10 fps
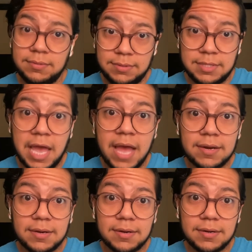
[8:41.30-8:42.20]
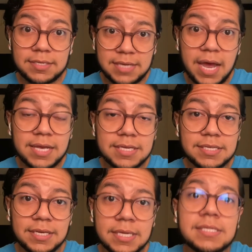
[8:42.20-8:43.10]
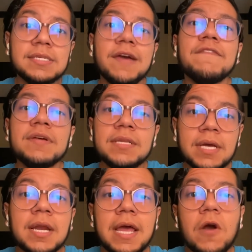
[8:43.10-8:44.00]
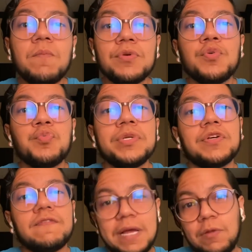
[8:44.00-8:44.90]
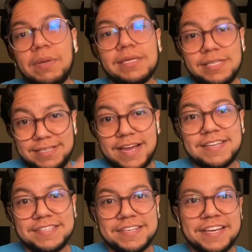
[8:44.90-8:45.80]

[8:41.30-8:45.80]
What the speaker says: that size is definitely gonna help you with your phalloplasty size.